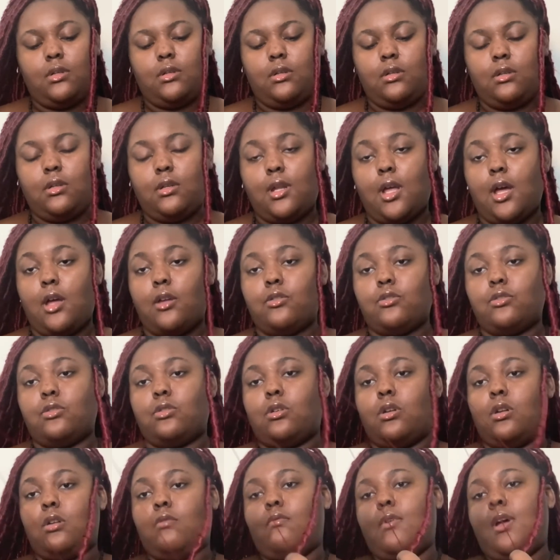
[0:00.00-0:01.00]
Now you're just
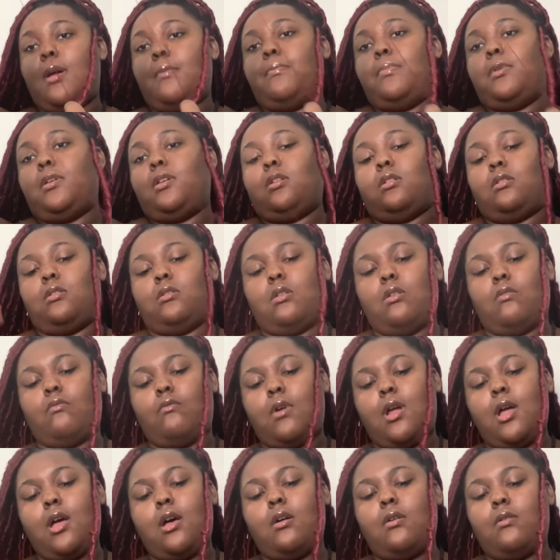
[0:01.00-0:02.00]
gonna wrap it
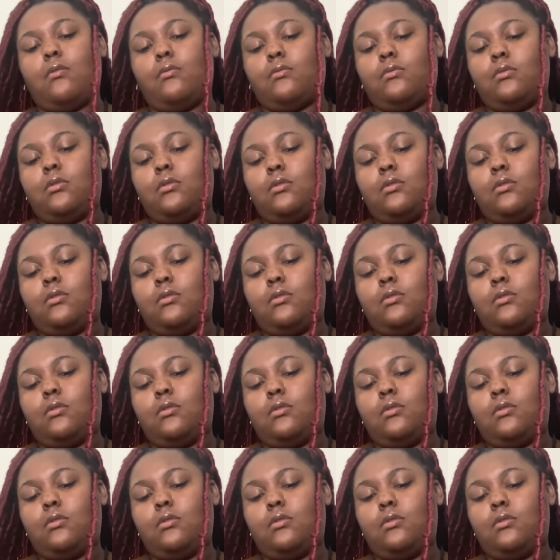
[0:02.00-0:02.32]
around